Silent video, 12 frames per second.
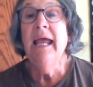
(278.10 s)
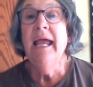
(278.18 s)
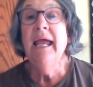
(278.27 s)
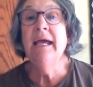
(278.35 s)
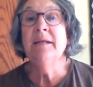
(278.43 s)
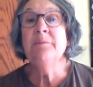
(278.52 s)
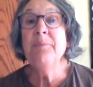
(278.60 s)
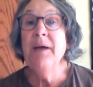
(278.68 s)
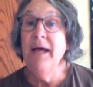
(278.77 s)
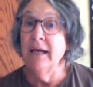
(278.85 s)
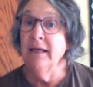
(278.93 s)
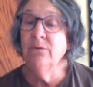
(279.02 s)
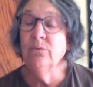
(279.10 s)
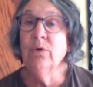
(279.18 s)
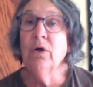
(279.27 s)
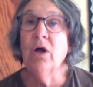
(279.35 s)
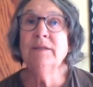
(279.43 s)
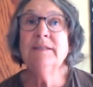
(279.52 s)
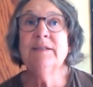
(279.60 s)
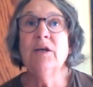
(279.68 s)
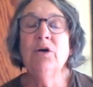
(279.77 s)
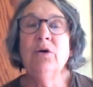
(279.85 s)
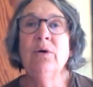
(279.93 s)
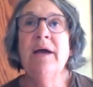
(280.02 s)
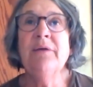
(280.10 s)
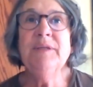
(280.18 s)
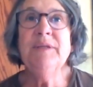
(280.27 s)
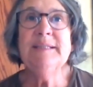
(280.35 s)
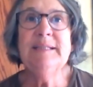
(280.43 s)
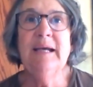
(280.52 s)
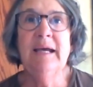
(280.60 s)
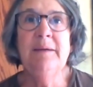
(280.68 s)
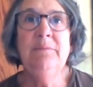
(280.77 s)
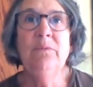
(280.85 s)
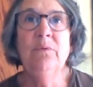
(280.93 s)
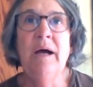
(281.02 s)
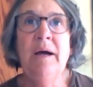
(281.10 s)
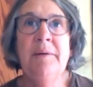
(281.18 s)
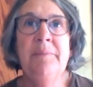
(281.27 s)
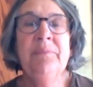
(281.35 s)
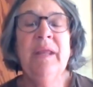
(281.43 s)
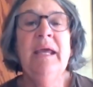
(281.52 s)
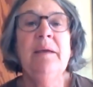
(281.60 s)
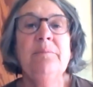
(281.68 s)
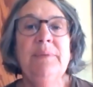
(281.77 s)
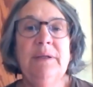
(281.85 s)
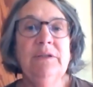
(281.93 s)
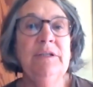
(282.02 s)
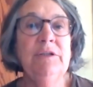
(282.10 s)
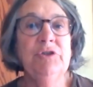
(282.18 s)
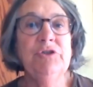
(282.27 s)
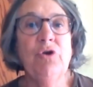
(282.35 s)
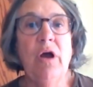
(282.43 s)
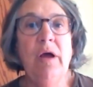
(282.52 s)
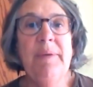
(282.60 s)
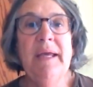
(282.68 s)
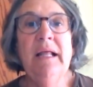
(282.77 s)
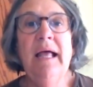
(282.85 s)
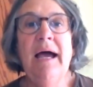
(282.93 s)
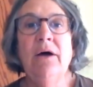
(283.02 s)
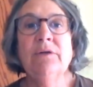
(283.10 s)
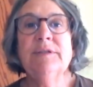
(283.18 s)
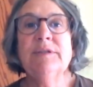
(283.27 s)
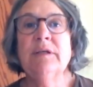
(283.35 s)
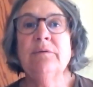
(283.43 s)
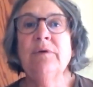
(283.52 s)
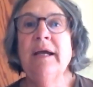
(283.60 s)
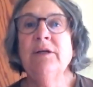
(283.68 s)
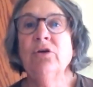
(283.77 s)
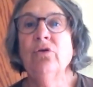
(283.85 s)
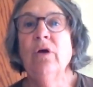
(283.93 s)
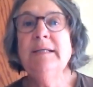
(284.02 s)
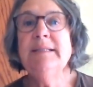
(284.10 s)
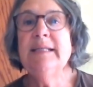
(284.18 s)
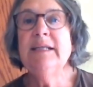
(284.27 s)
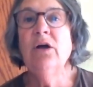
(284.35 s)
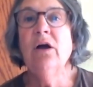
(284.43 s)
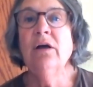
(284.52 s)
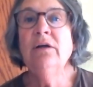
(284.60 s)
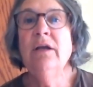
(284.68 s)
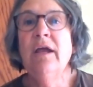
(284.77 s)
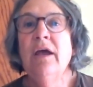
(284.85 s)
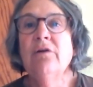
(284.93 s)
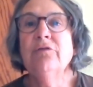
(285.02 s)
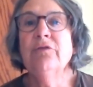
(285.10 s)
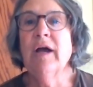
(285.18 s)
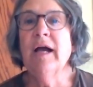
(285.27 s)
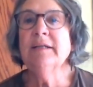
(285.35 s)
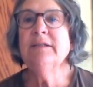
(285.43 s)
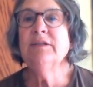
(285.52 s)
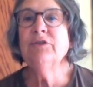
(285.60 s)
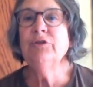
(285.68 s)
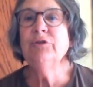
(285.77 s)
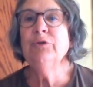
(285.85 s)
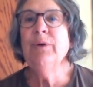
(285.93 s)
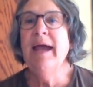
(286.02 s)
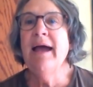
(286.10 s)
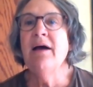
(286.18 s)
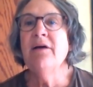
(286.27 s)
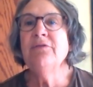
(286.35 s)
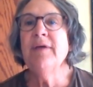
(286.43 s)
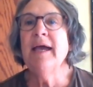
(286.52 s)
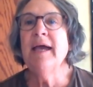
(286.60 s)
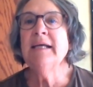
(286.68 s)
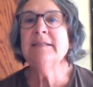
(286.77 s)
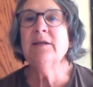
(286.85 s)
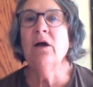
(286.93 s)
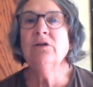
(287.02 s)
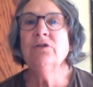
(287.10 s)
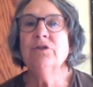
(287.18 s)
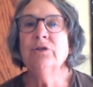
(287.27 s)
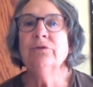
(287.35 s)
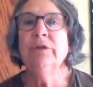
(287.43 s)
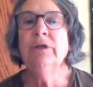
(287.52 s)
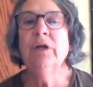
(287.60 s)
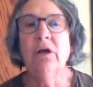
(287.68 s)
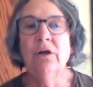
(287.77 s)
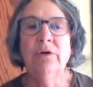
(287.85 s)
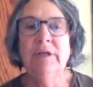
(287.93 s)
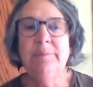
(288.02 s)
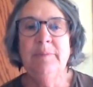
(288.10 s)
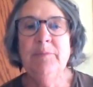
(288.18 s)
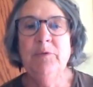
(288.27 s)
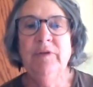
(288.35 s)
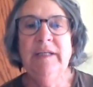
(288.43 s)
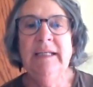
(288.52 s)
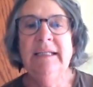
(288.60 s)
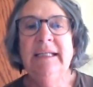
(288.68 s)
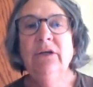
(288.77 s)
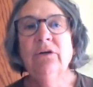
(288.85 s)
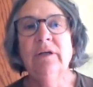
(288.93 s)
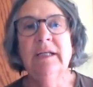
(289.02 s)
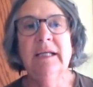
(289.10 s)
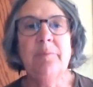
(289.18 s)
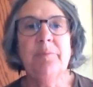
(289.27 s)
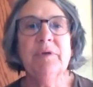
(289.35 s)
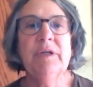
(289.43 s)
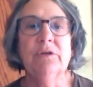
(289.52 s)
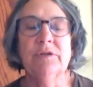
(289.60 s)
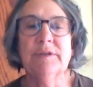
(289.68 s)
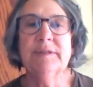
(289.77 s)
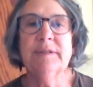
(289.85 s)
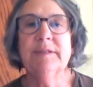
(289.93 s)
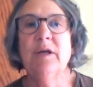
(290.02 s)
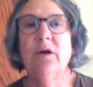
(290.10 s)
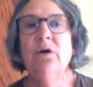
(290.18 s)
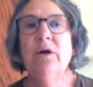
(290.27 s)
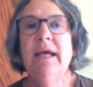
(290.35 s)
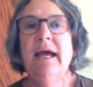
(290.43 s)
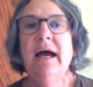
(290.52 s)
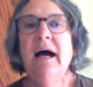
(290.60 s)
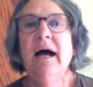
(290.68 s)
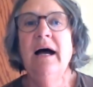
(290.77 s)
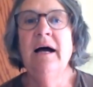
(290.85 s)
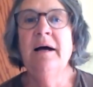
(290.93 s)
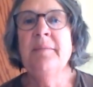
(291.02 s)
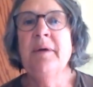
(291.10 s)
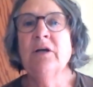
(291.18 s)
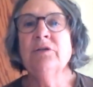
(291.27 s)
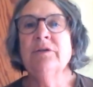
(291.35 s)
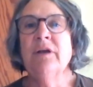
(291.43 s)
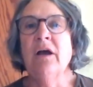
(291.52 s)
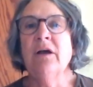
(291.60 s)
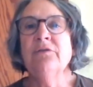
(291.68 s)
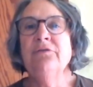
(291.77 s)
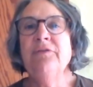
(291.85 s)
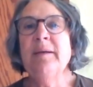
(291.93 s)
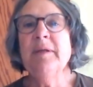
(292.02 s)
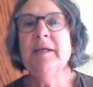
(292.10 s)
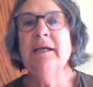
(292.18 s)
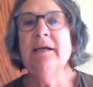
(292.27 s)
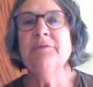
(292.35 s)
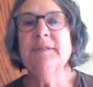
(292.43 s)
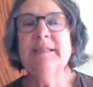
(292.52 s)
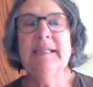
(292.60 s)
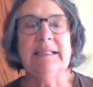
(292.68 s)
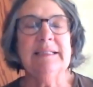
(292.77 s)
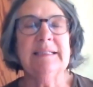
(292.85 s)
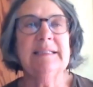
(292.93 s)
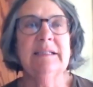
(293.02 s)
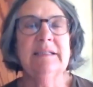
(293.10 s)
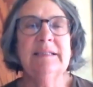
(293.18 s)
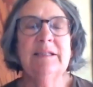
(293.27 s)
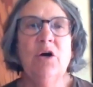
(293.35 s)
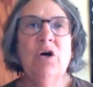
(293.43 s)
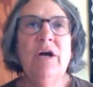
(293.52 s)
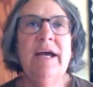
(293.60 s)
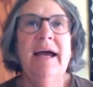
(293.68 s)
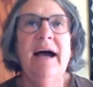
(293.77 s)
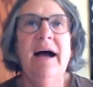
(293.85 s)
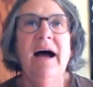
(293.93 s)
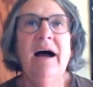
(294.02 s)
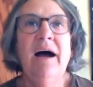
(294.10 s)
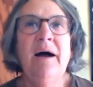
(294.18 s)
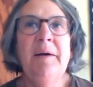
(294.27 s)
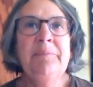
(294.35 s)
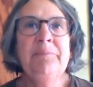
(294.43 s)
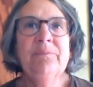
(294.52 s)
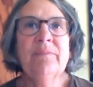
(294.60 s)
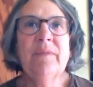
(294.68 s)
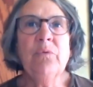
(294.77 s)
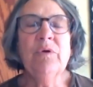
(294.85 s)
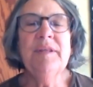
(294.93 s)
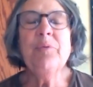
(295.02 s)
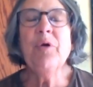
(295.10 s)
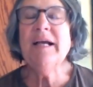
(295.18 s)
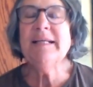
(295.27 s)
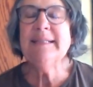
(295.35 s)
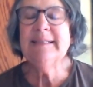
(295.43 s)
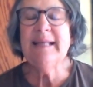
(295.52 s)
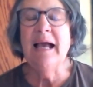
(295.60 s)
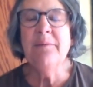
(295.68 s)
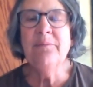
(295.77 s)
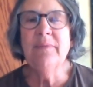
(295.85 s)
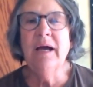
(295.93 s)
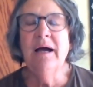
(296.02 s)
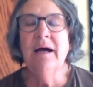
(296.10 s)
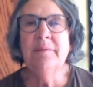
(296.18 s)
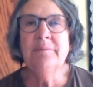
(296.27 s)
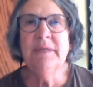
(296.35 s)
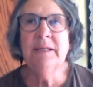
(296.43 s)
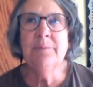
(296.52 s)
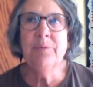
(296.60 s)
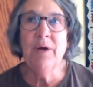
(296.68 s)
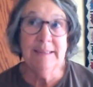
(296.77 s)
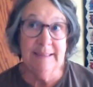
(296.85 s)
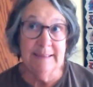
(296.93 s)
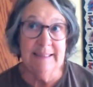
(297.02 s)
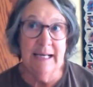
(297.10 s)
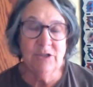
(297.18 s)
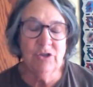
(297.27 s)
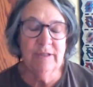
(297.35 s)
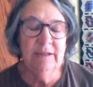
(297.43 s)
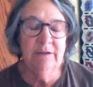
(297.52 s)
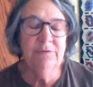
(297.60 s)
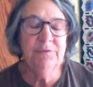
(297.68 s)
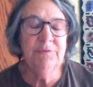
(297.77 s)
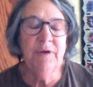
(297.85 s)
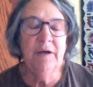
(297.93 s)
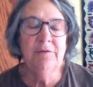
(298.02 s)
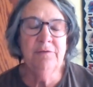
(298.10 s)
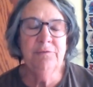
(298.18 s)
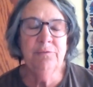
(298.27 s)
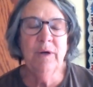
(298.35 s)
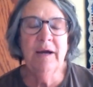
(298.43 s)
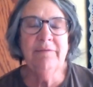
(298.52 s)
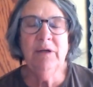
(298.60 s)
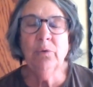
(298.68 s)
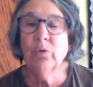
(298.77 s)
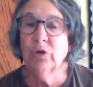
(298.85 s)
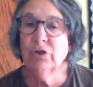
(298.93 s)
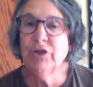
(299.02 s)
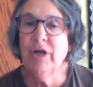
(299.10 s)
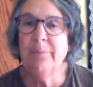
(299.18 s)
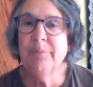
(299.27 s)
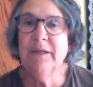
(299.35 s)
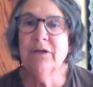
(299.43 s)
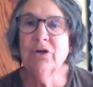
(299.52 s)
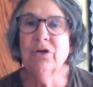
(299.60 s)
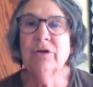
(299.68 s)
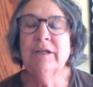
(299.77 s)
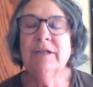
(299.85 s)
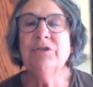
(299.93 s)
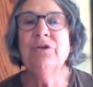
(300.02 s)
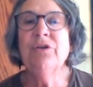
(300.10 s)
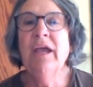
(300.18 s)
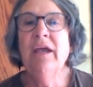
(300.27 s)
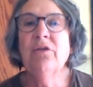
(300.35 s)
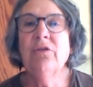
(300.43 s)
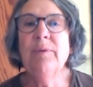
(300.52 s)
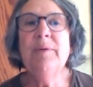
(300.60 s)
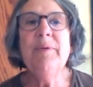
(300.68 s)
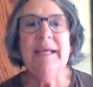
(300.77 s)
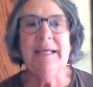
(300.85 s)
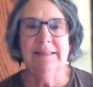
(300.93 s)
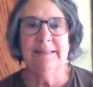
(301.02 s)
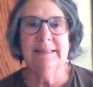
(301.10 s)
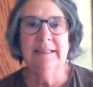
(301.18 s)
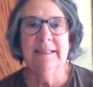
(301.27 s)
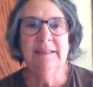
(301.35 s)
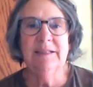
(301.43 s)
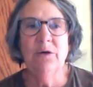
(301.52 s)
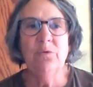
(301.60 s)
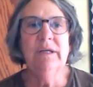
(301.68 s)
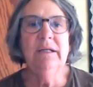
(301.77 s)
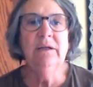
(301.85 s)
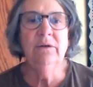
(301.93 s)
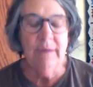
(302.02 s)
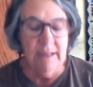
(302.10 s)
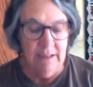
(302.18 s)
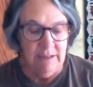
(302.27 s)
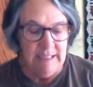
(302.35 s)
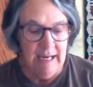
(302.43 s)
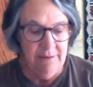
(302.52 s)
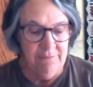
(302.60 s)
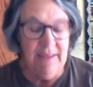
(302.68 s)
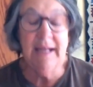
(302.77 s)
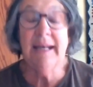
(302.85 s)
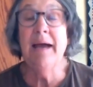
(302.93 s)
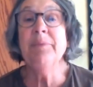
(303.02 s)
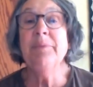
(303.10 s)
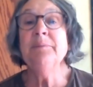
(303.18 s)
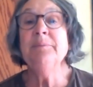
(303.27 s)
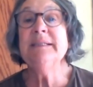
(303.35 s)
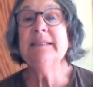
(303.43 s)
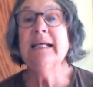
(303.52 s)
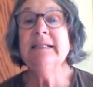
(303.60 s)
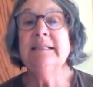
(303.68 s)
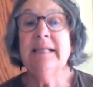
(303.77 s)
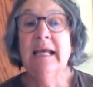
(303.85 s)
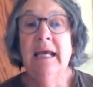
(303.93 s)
in. But we're also at this time building a straw bale house right across the yard for us to have, as our children are going to be moving in here in a couple of years. So our family of 6. So We're in the process. I'm in the process actually of we're having a workshop here in 3 weeks, and so we're getting ready to have that happen. Besides